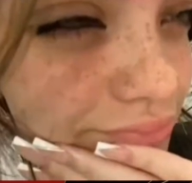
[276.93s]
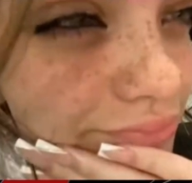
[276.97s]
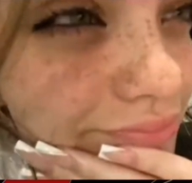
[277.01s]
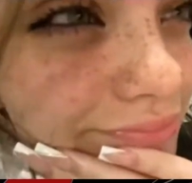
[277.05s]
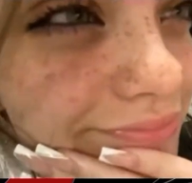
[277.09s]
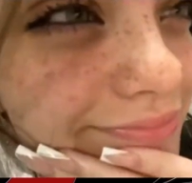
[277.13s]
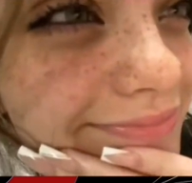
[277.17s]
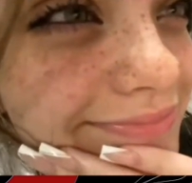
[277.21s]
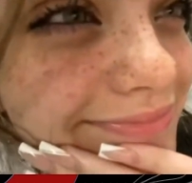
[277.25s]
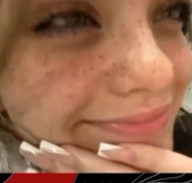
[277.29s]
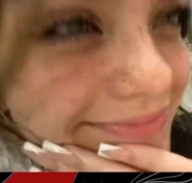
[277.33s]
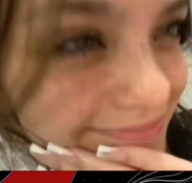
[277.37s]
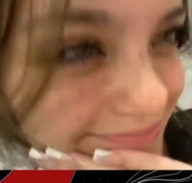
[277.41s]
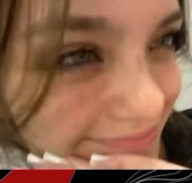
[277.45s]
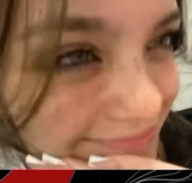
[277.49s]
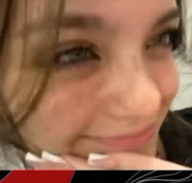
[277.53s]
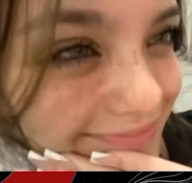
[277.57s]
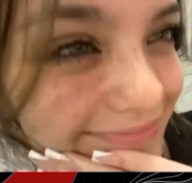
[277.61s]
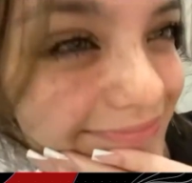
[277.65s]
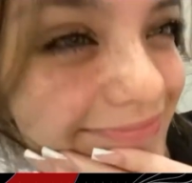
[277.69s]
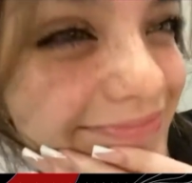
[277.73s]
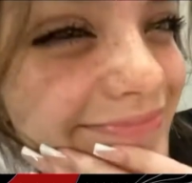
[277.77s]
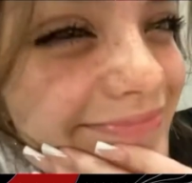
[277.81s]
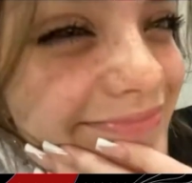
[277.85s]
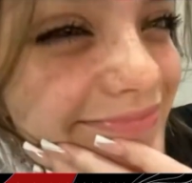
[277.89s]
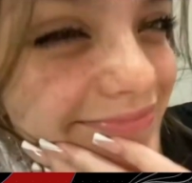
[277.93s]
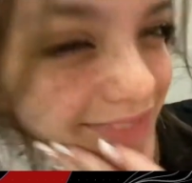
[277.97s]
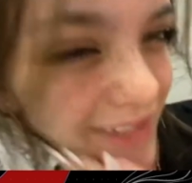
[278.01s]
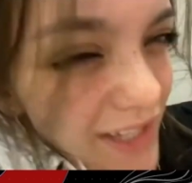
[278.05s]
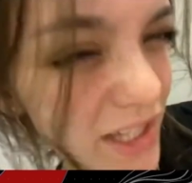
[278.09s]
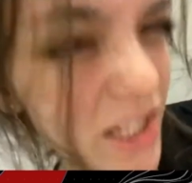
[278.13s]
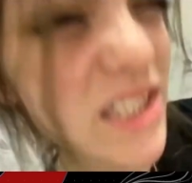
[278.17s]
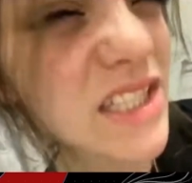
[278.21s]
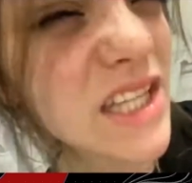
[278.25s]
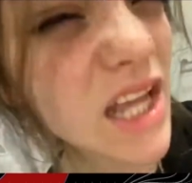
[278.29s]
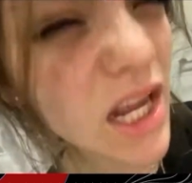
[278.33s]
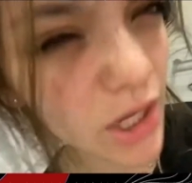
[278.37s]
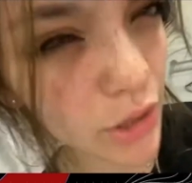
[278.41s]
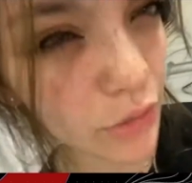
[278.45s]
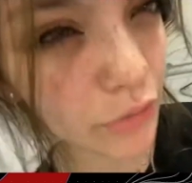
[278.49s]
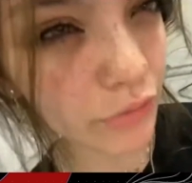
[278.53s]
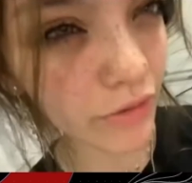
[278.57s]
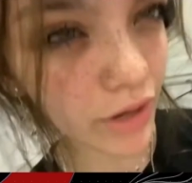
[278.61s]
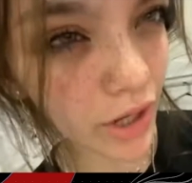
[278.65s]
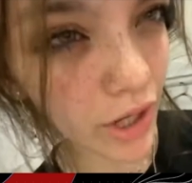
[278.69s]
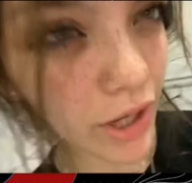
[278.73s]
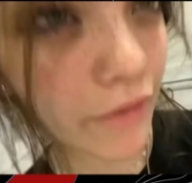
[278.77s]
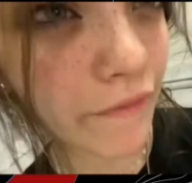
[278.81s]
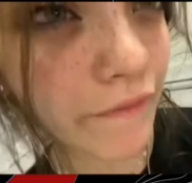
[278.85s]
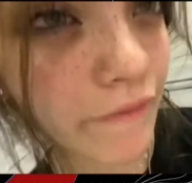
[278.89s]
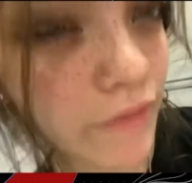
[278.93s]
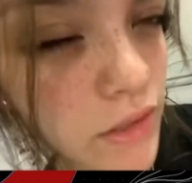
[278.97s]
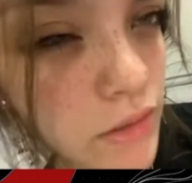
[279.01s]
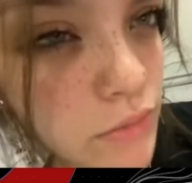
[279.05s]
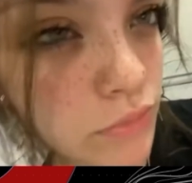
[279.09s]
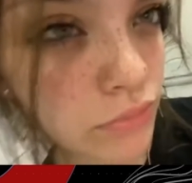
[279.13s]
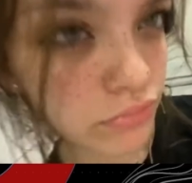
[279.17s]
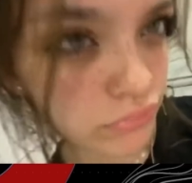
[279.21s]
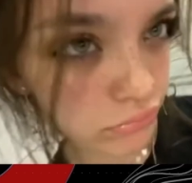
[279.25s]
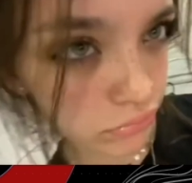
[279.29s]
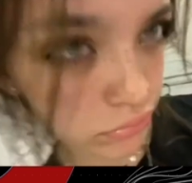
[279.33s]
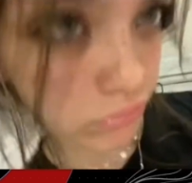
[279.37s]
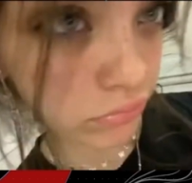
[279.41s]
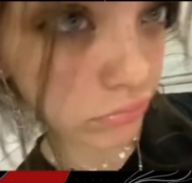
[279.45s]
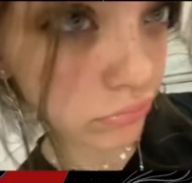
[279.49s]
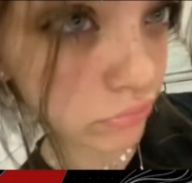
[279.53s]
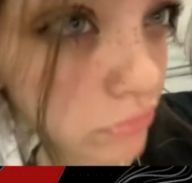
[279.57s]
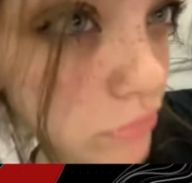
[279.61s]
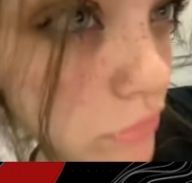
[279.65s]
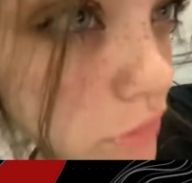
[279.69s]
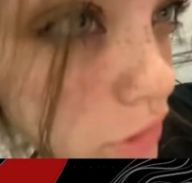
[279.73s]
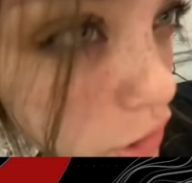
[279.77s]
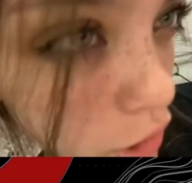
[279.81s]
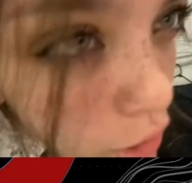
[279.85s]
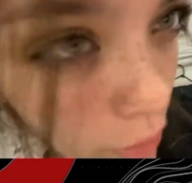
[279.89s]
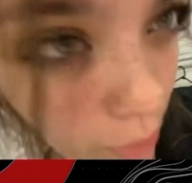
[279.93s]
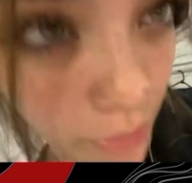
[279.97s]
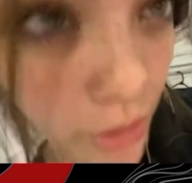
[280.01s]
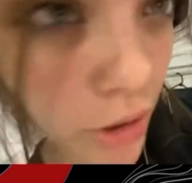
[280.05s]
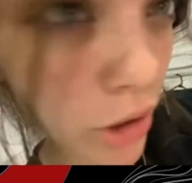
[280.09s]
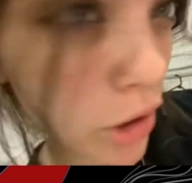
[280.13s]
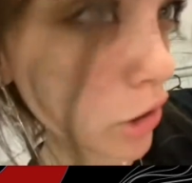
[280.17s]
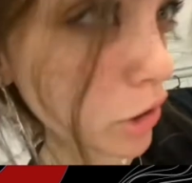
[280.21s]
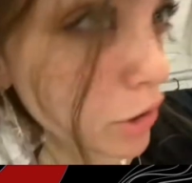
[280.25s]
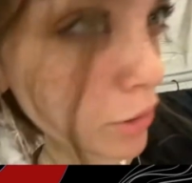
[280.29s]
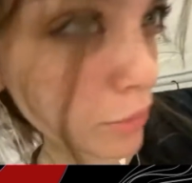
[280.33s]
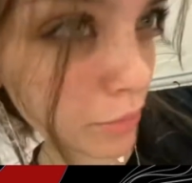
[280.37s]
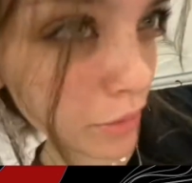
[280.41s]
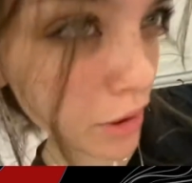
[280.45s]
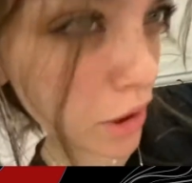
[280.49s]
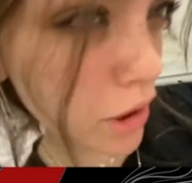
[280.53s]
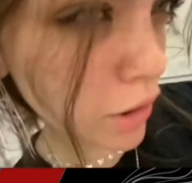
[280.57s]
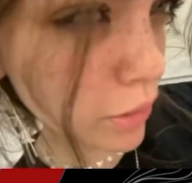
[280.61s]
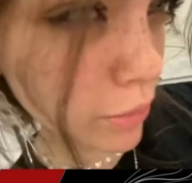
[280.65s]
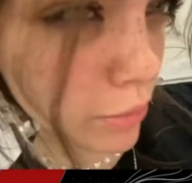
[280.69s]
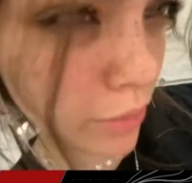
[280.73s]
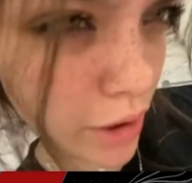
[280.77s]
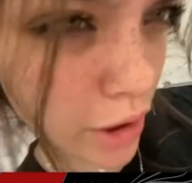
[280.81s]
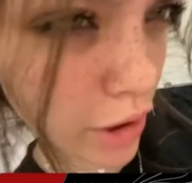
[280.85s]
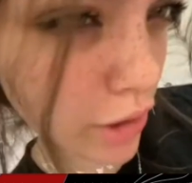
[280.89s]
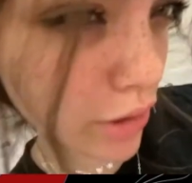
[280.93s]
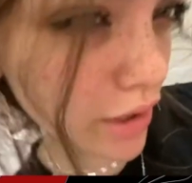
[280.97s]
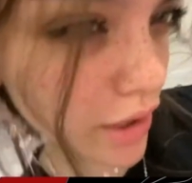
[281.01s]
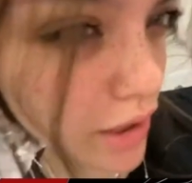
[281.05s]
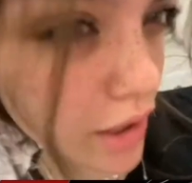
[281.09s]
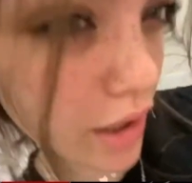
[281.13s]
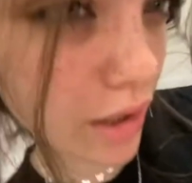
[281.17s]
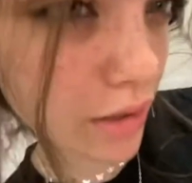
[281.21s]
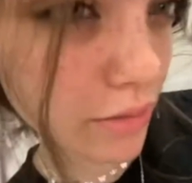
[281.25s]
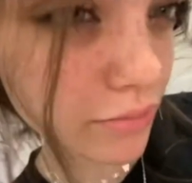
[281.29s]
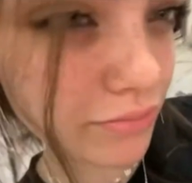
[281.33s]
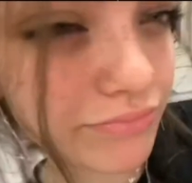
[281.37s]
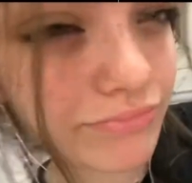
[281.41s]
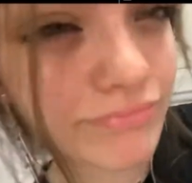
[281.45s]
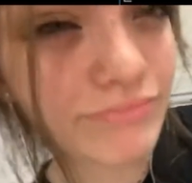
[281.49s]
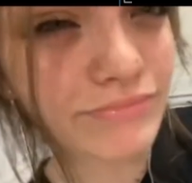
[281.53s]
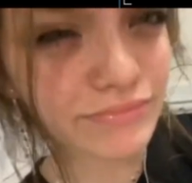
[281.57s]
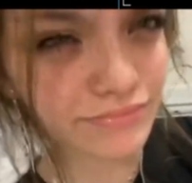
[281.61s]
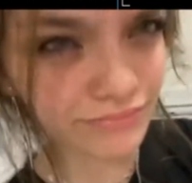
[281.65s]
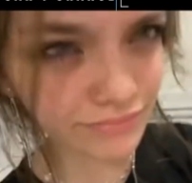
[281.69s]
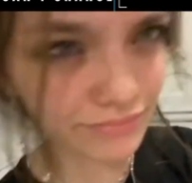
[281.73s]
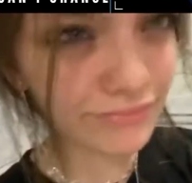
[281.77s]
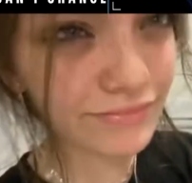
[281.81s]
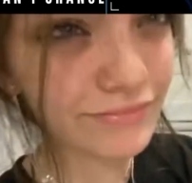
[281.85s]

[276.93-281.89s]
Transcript: Like why does it make you feel more manly? Like why is it to the point where men actually want to boast about it? Like they want to be like,